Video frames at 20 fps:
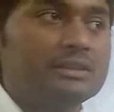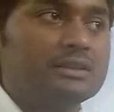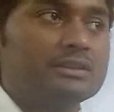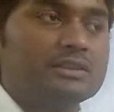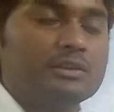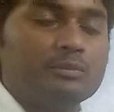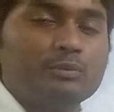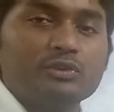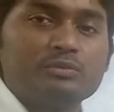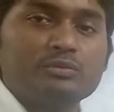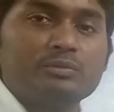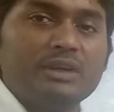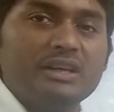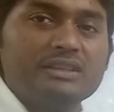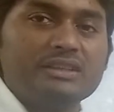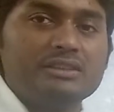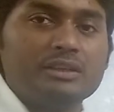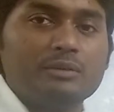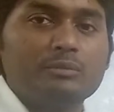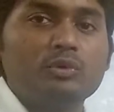suppose
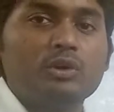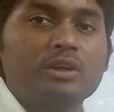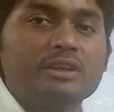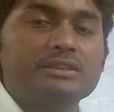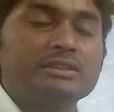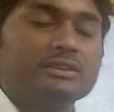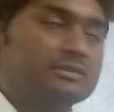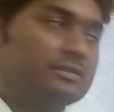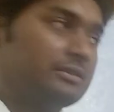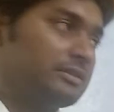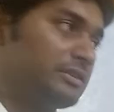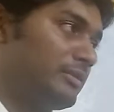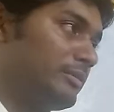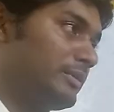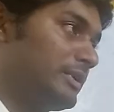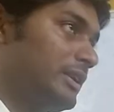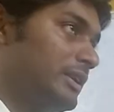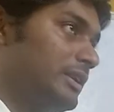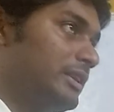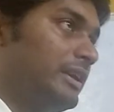Malaysia, Mauritius or some
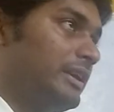other,